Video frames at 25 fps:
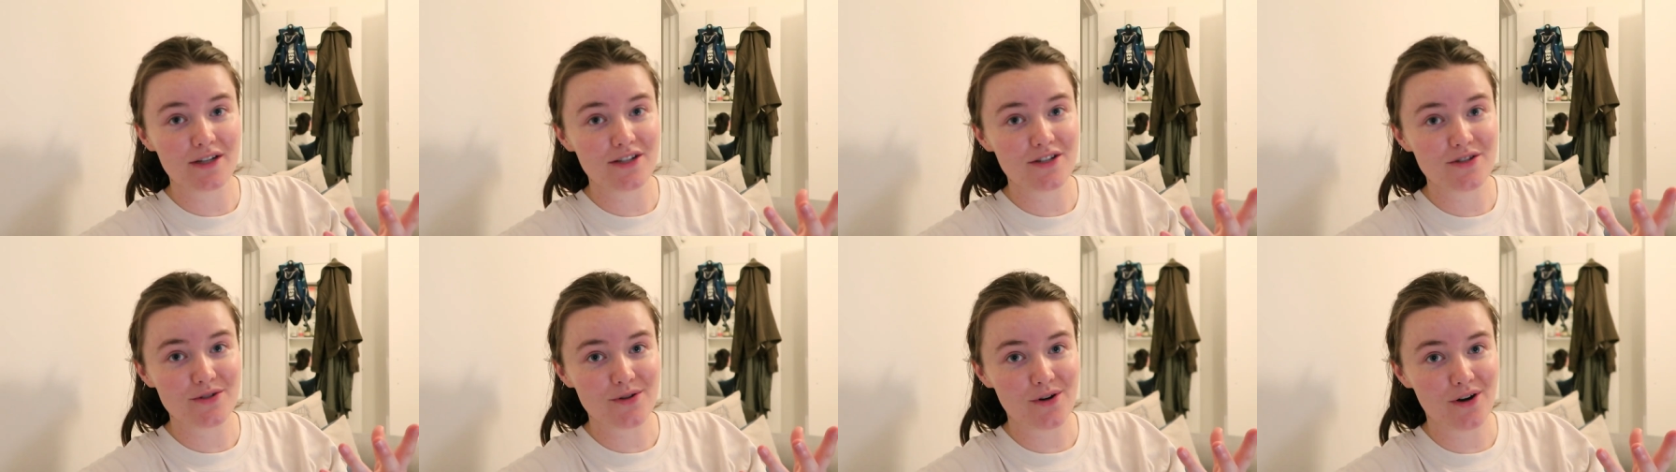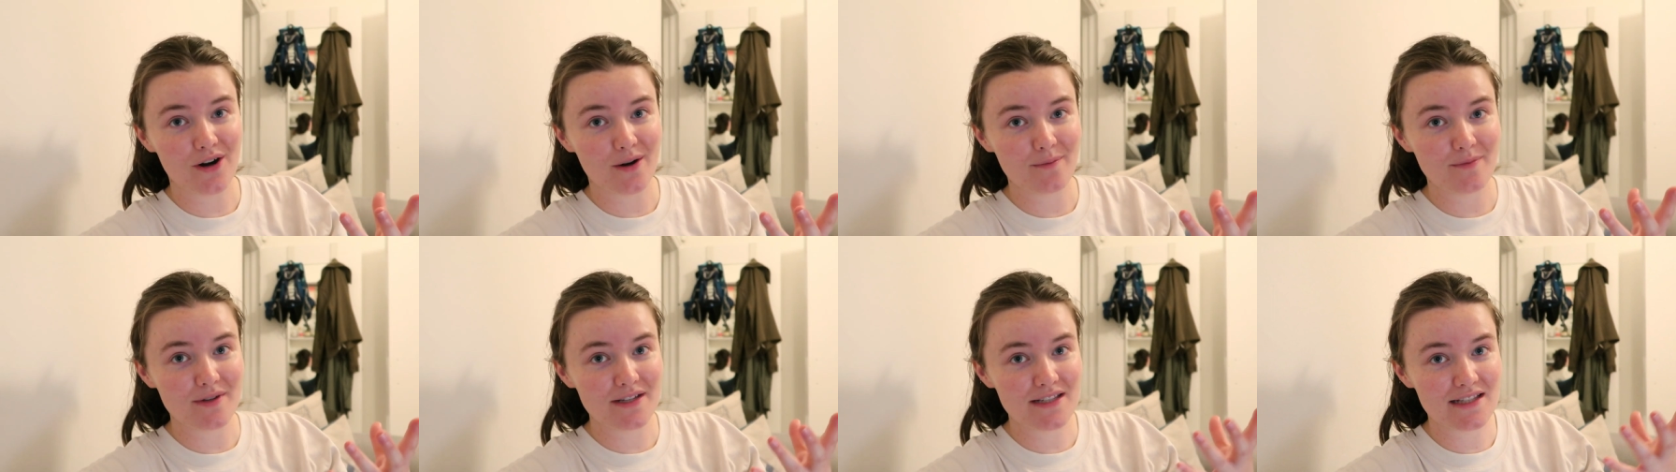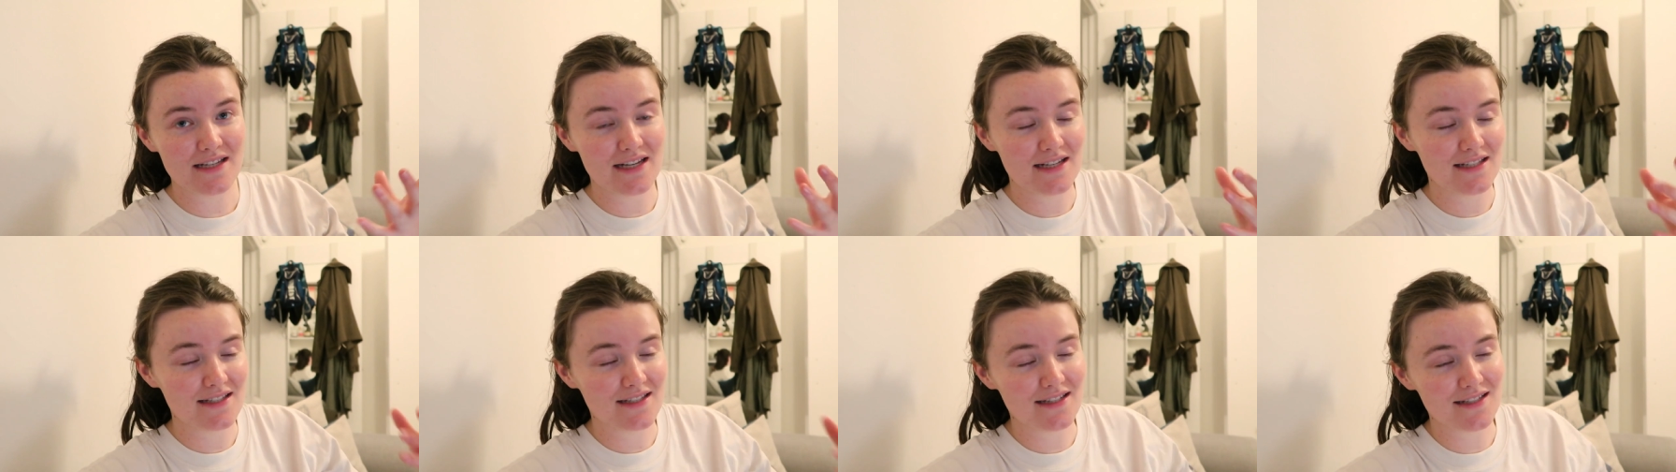I described
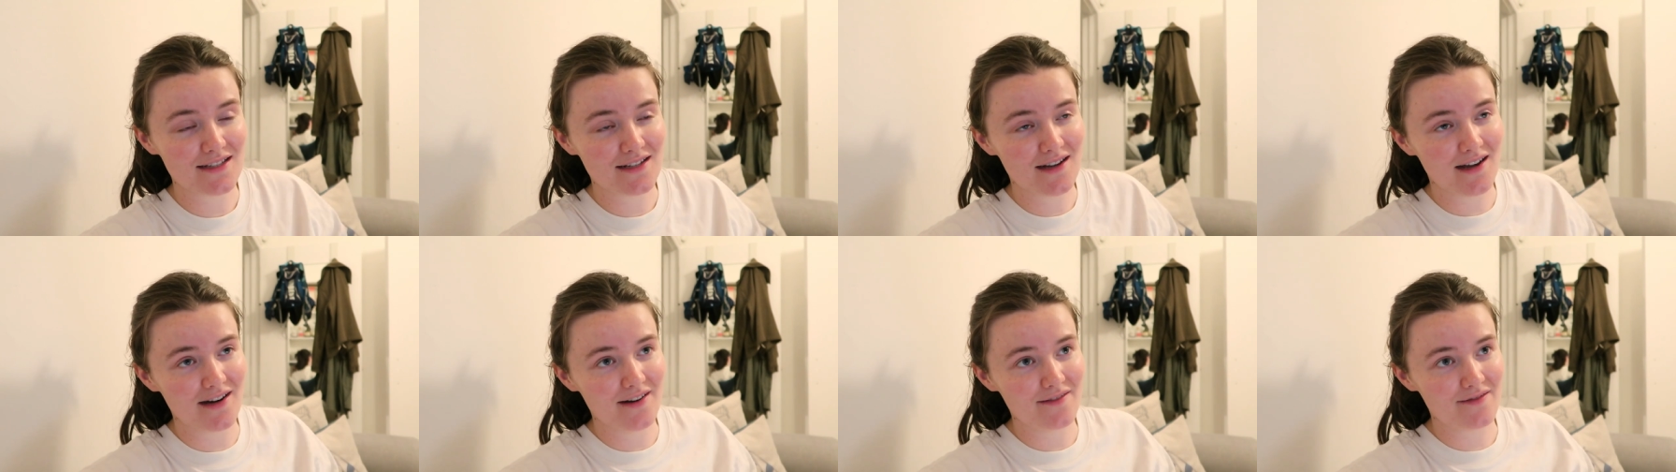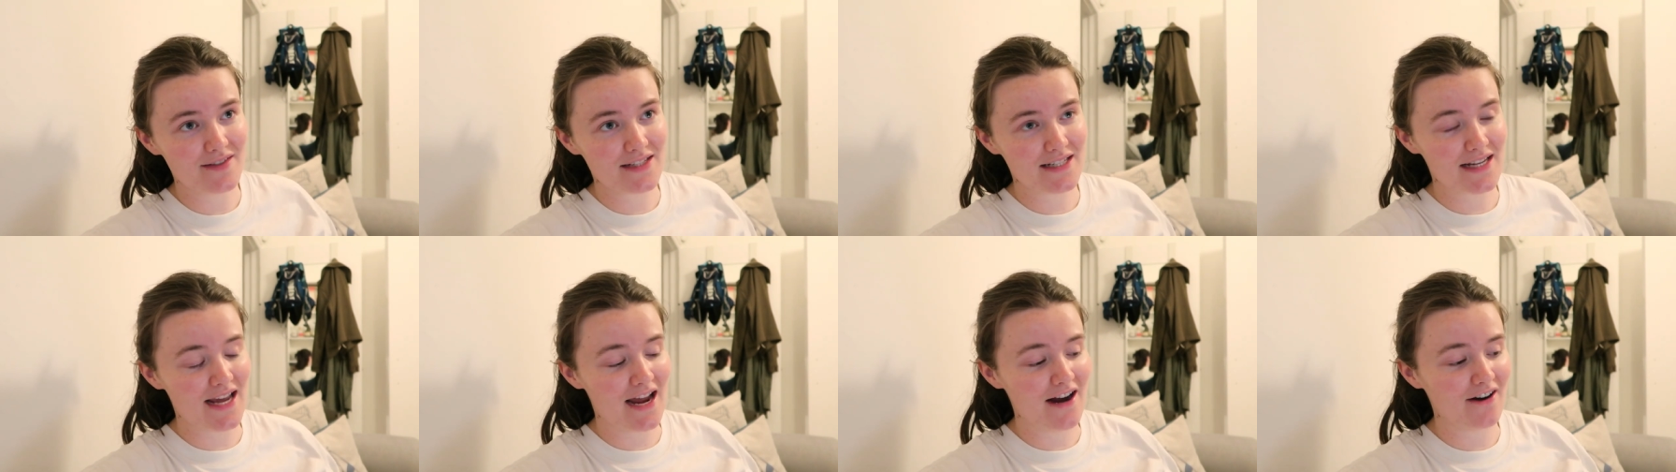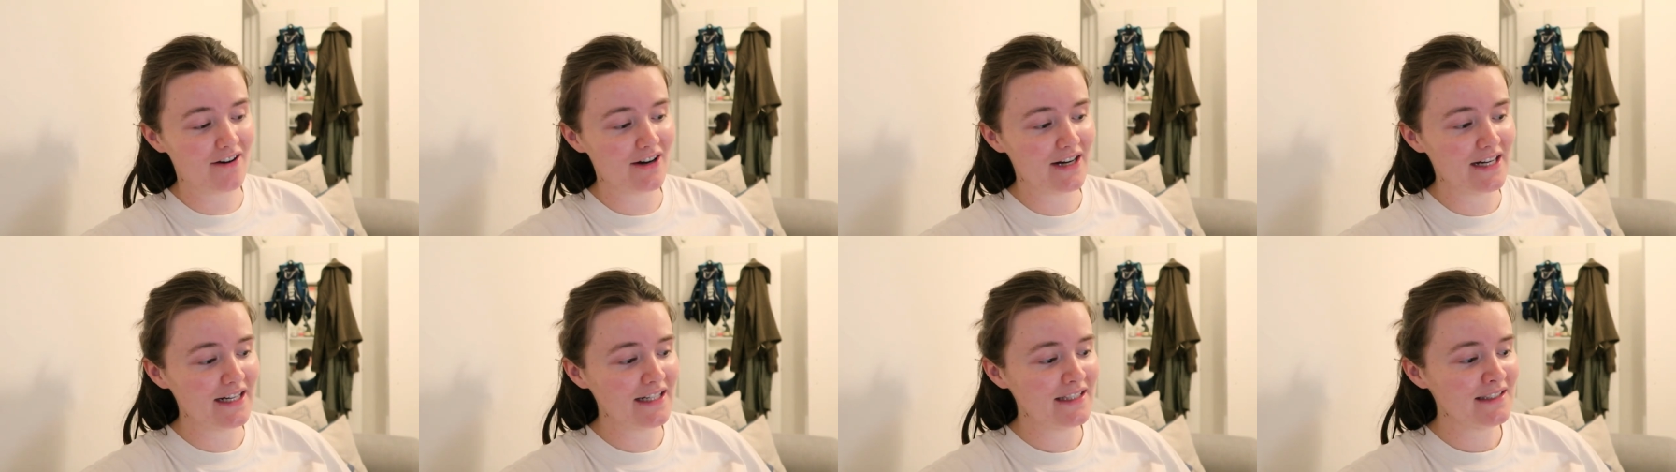this list as kind of
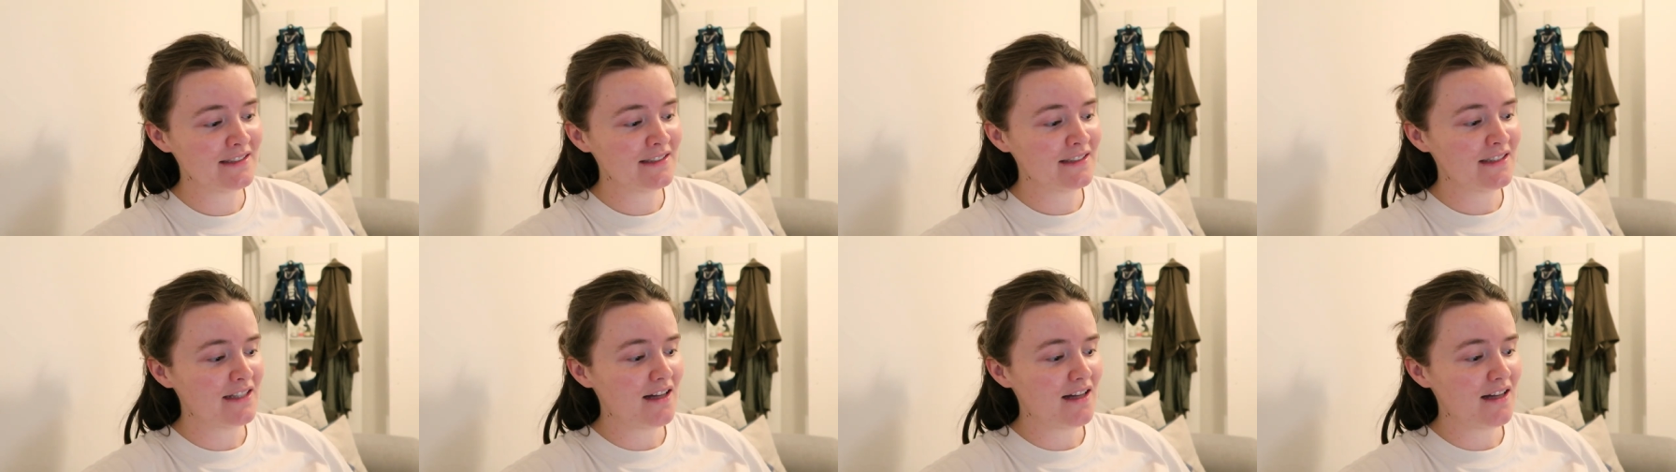scary.